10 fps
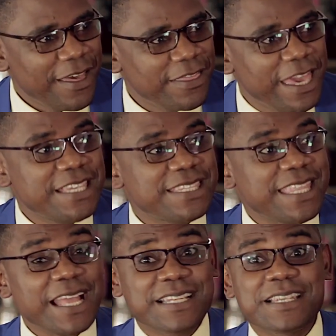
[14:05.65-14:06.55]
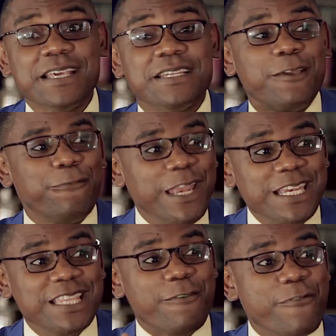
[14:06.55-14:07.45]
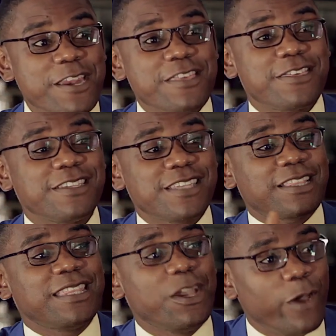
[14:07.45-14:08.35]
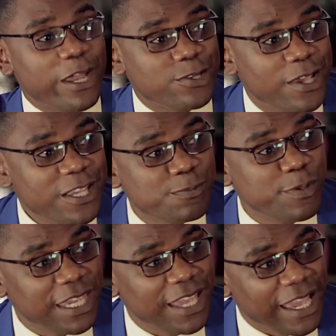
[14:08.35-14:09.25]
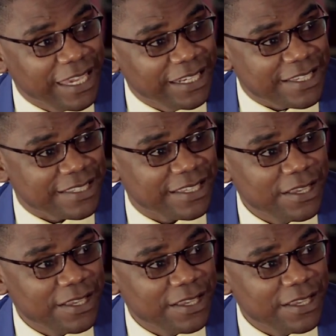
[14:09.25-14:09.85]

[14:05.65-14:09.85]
They start defending the very things that they were speaking against.